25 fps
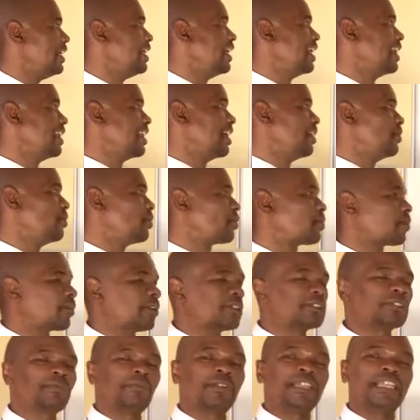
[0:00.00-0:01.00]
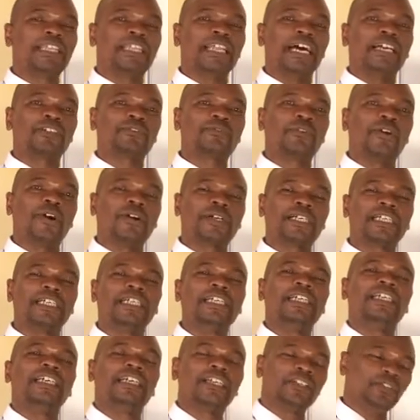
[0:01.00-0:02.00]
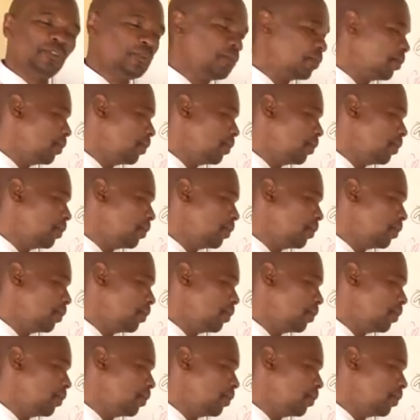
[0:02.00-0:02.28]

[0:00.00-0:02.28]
and then you cross with that cock, you